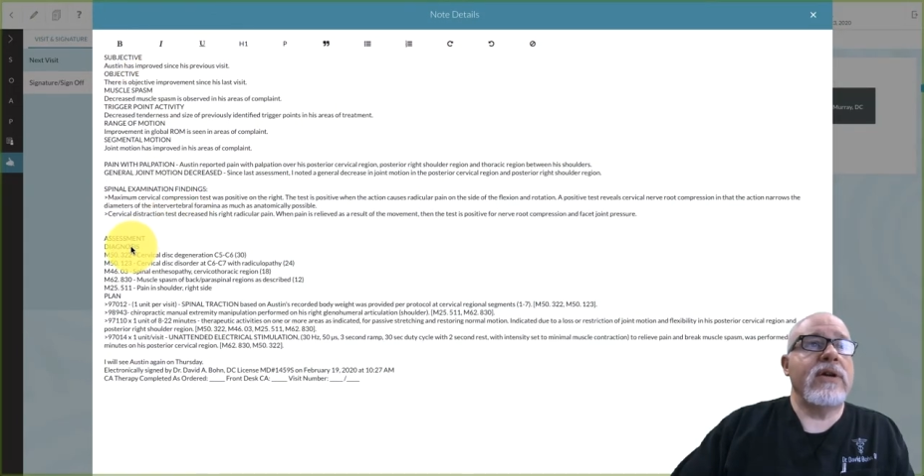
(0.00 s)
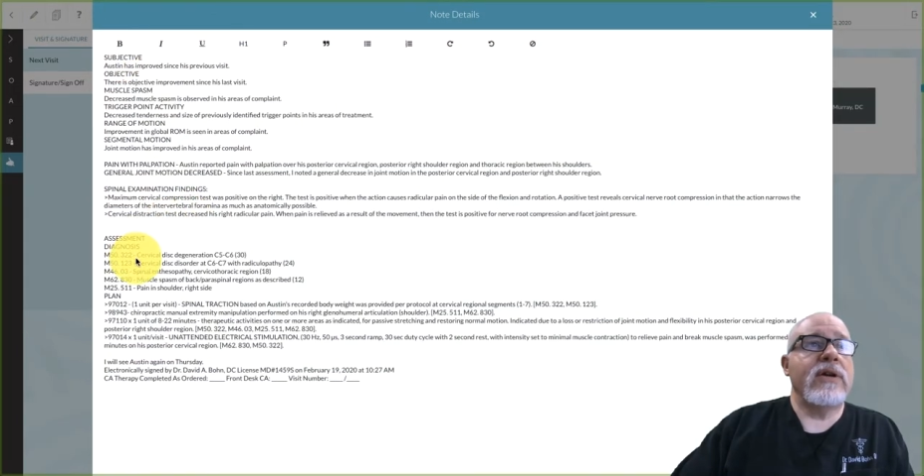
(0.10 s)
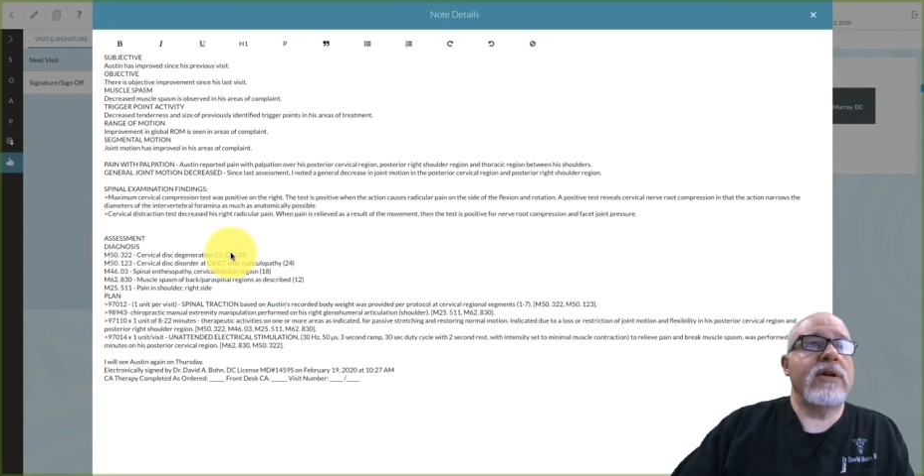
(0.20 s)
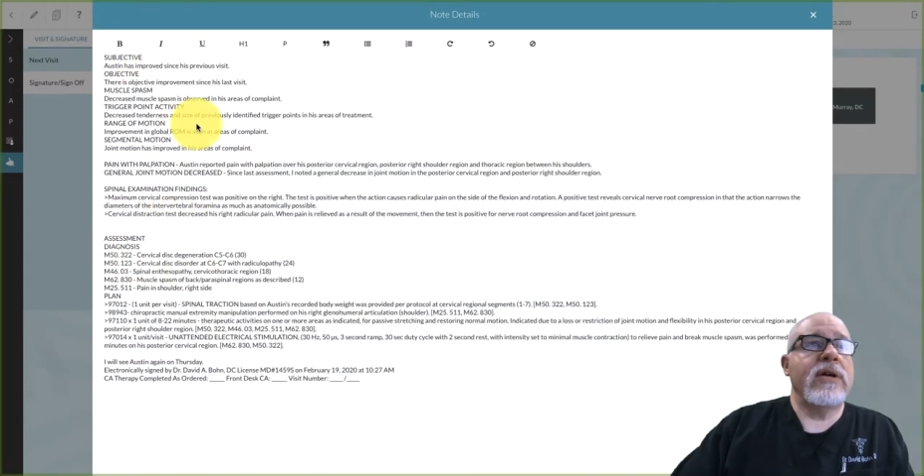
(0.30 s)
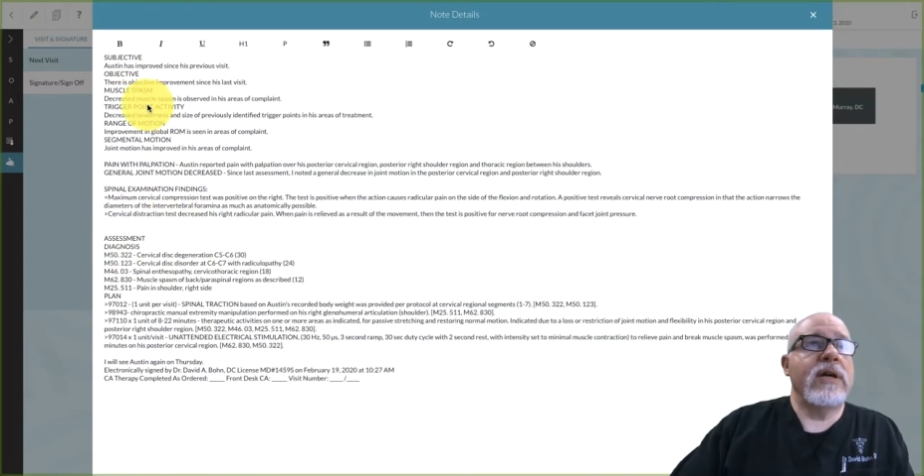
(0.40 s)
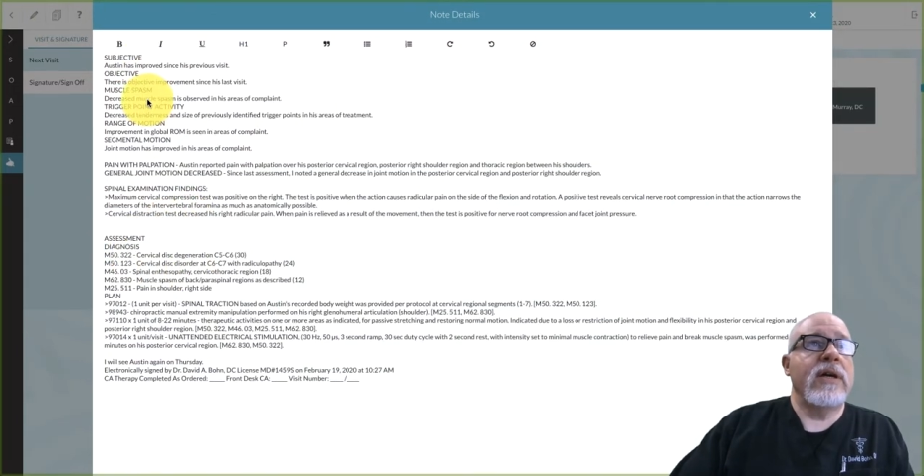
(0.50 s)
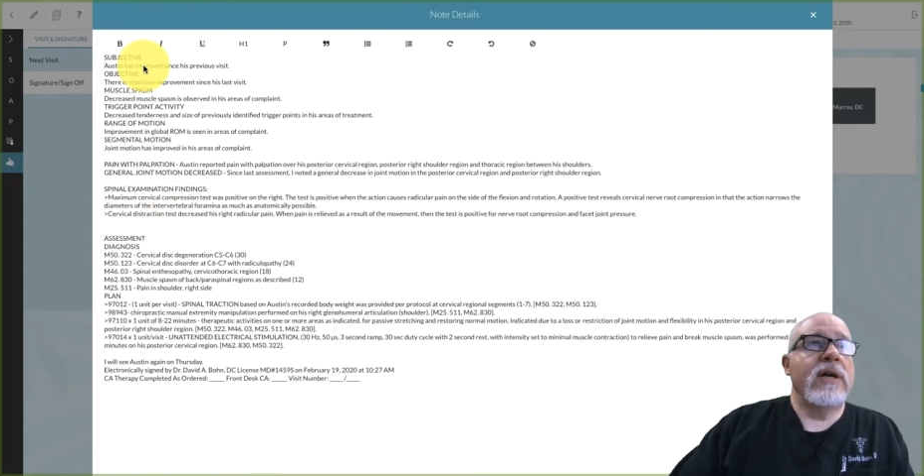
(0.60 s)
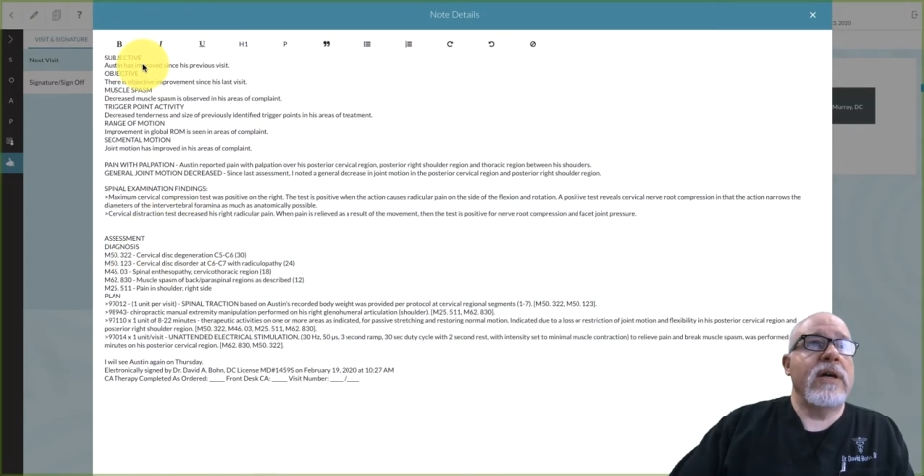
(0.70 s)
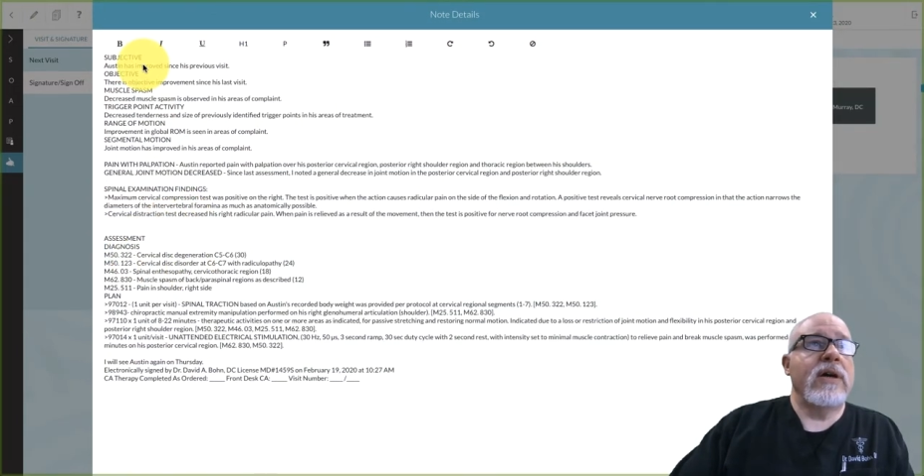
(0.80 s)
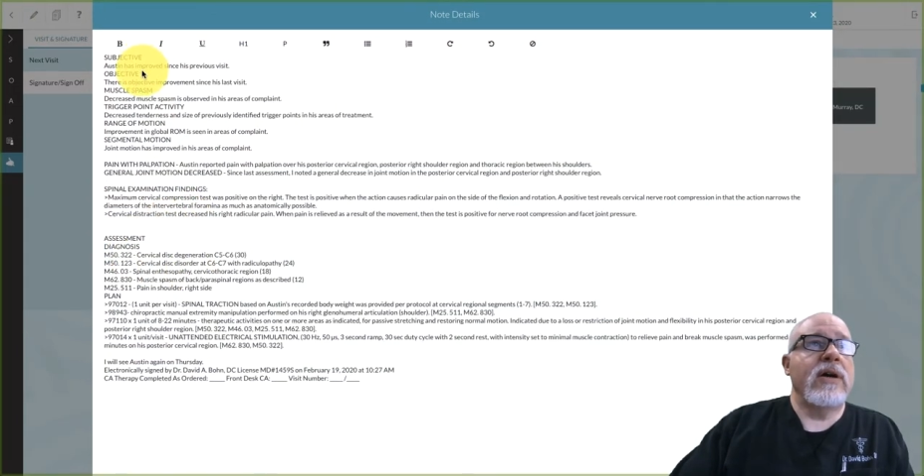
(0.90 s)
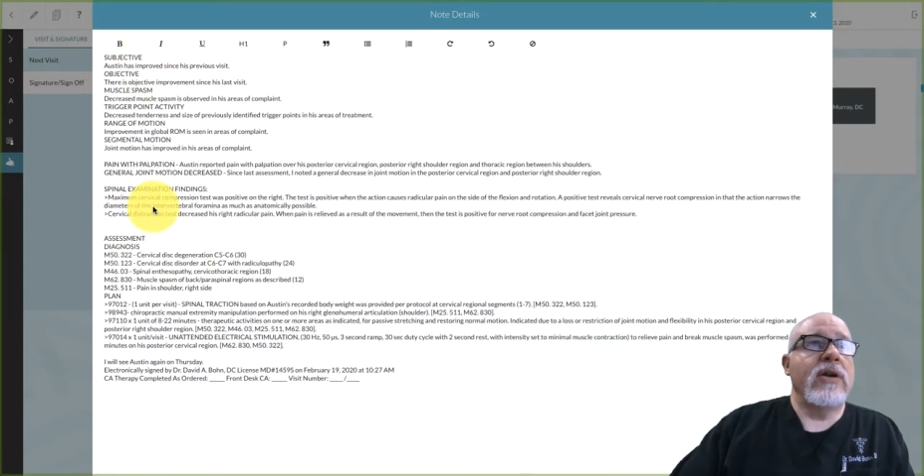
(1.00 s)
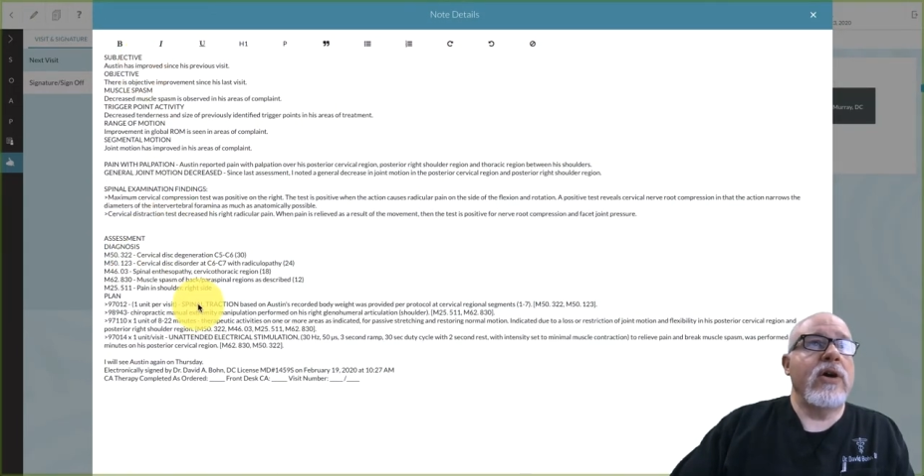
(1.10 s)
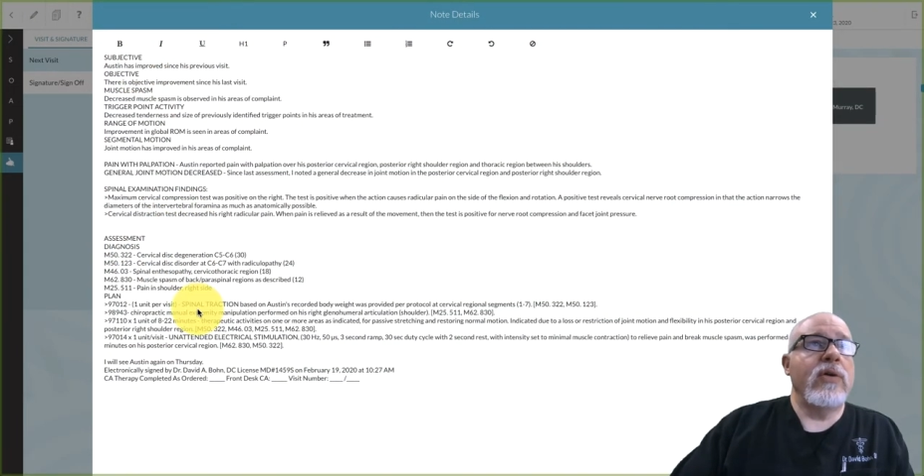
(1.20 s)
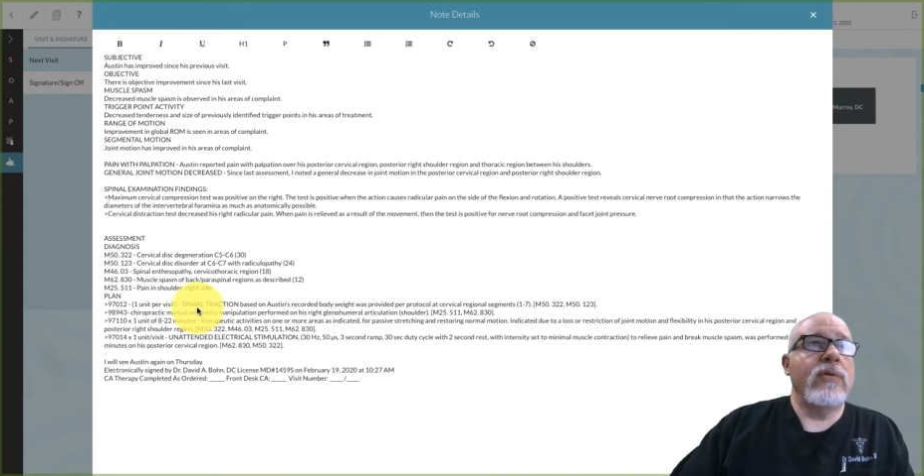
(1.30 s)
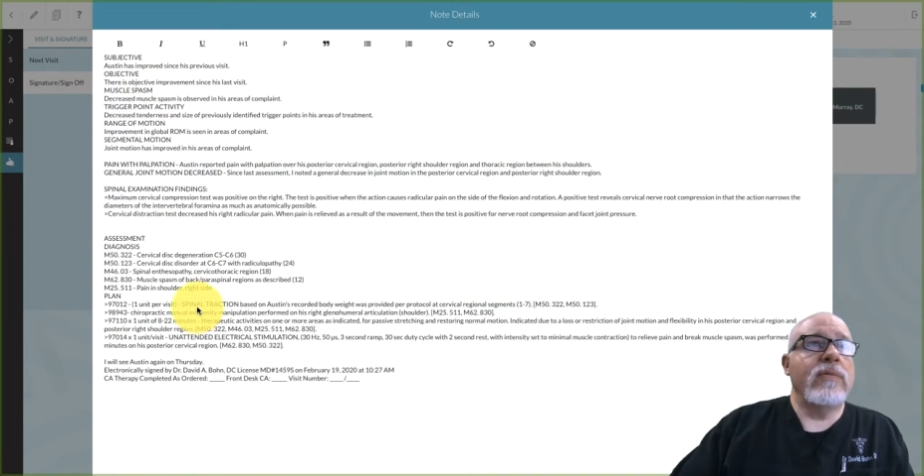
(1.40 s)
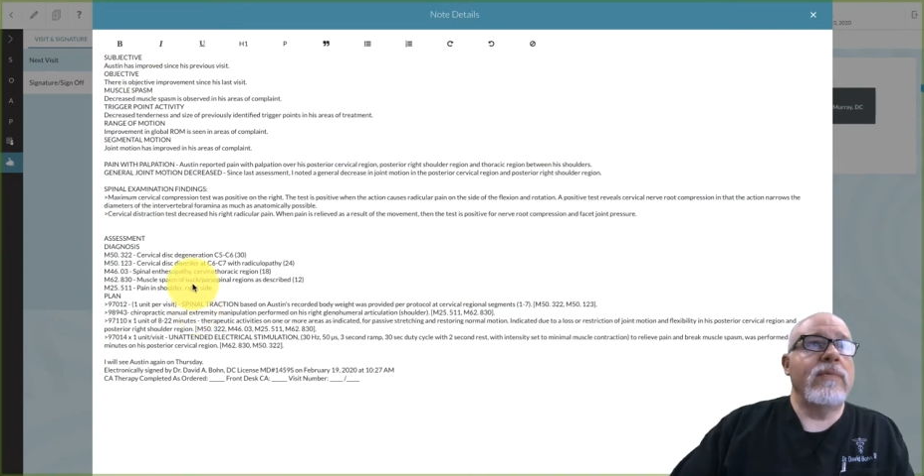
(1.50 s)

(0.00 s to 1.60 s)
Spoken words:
our note